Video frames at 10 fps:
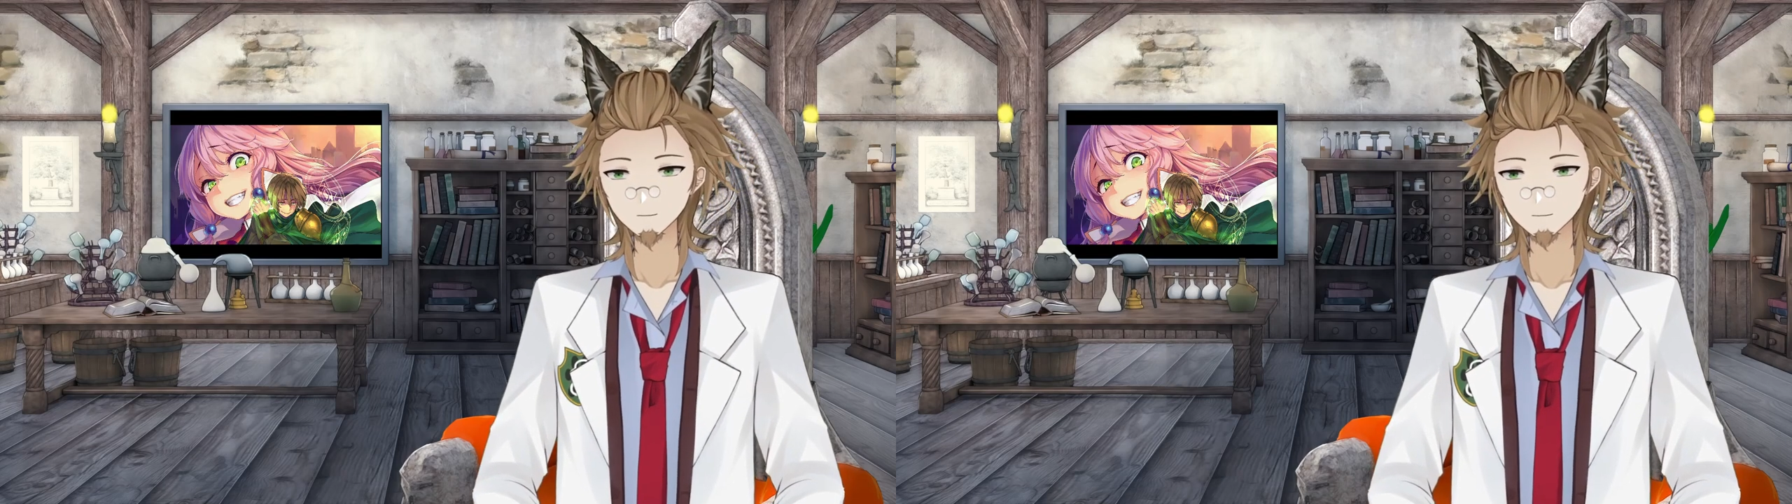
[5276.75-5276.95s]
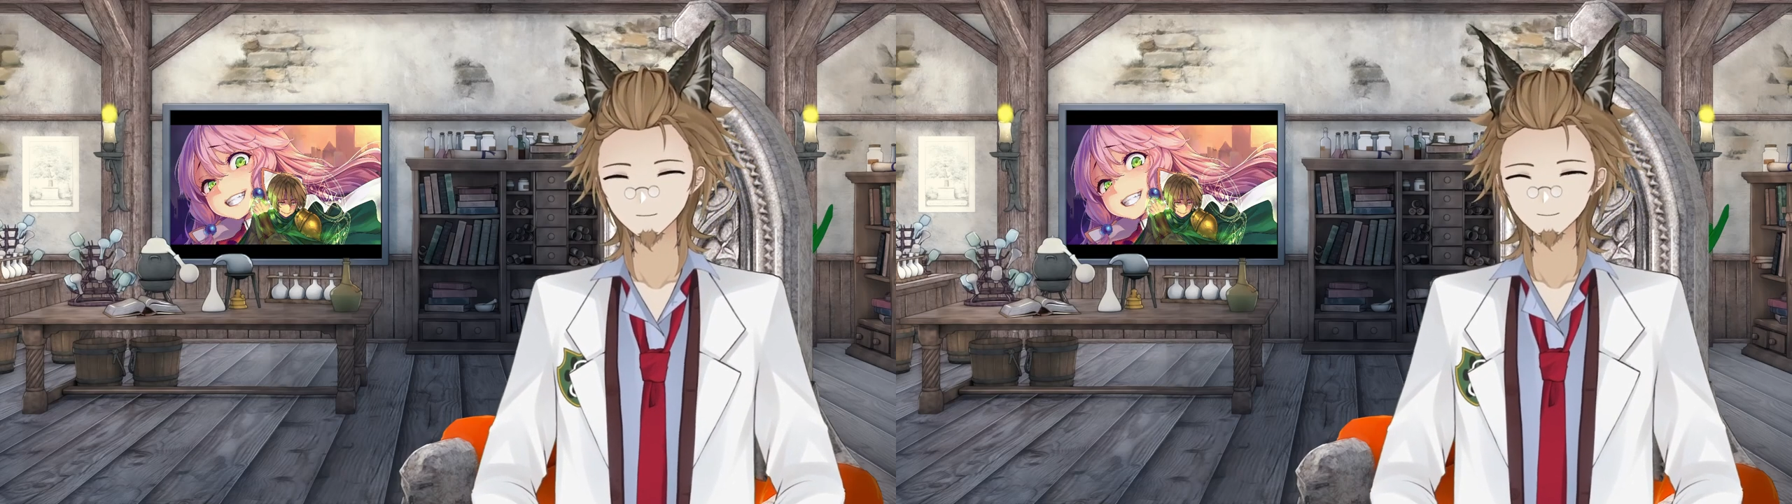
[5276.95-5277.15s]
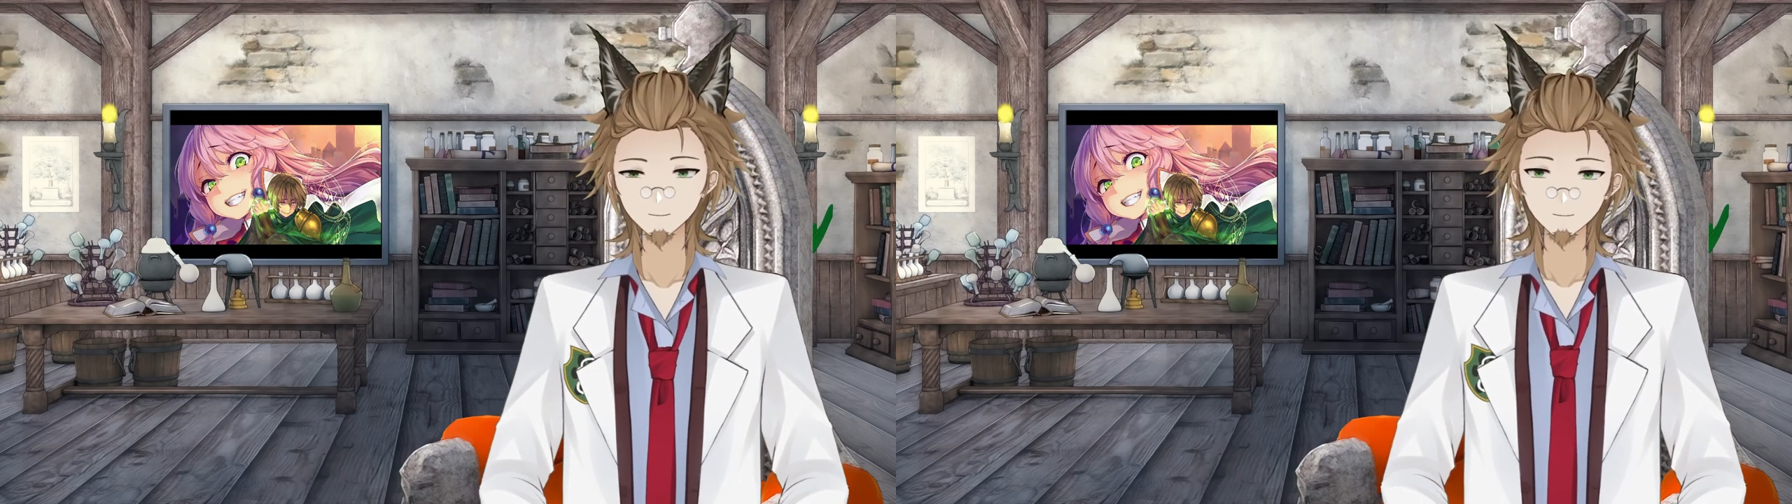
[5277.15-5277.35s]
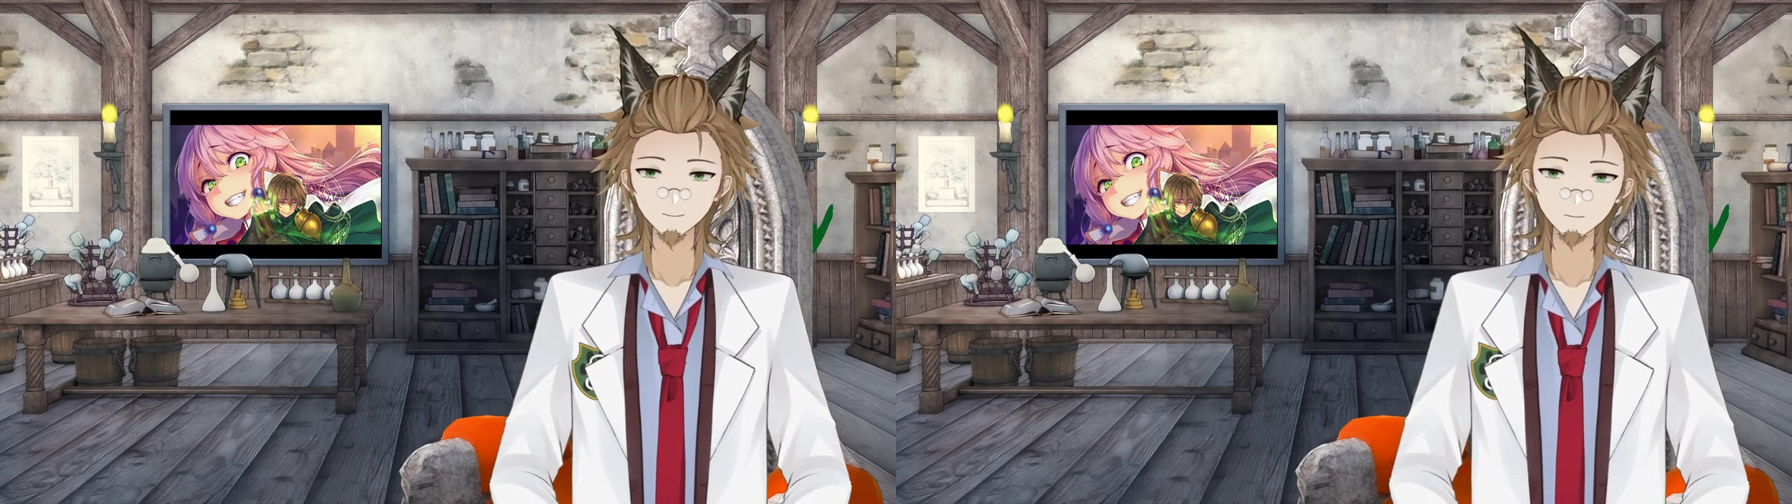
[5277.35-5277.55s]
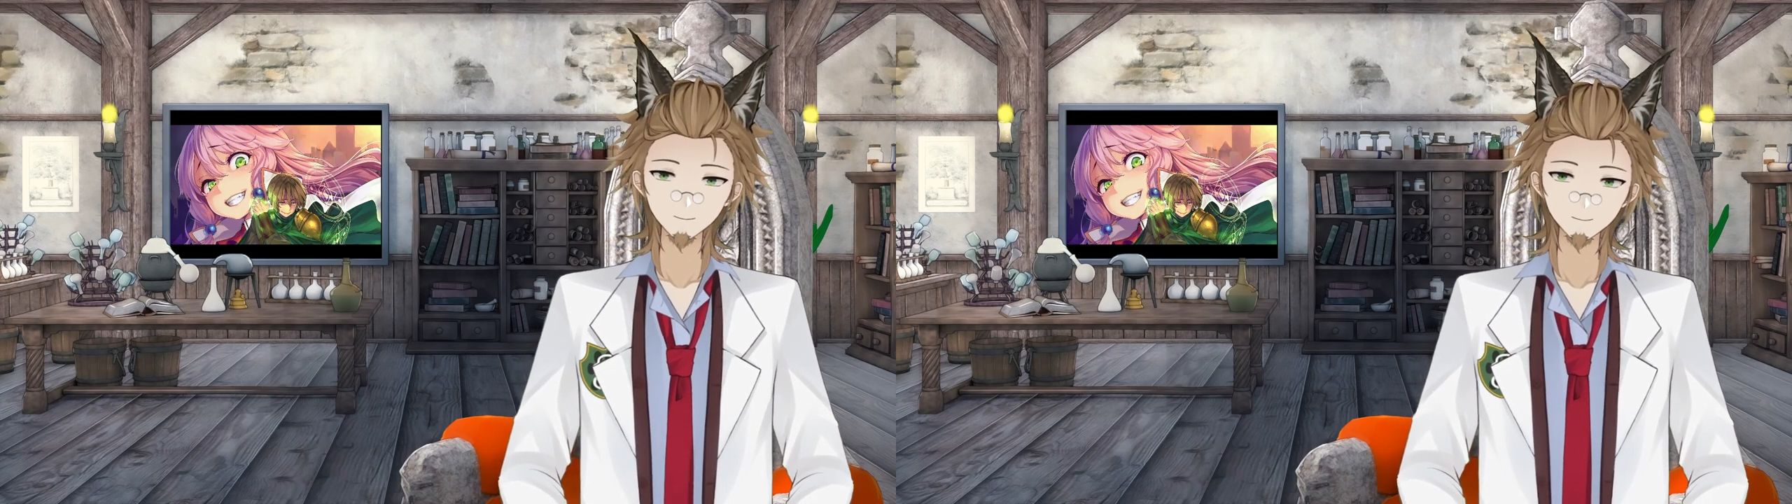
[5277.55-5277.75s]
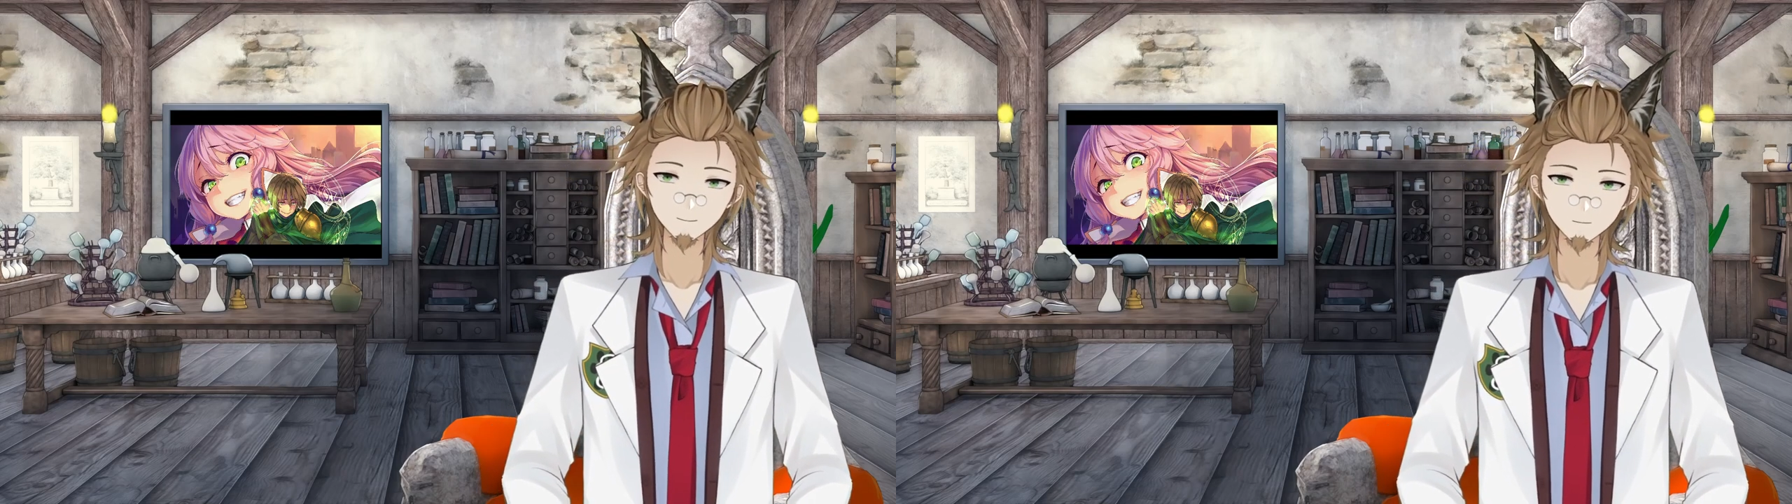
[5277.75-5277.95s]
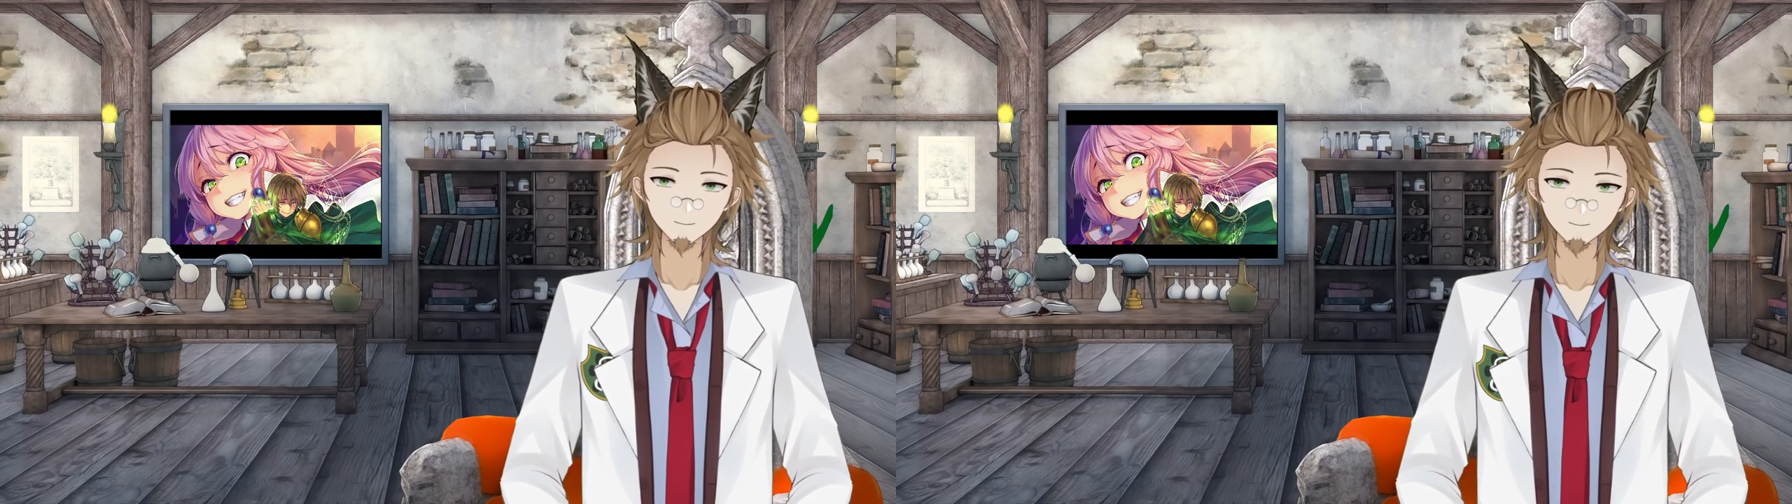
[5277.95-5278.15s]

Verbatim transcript: are fighting the demon lord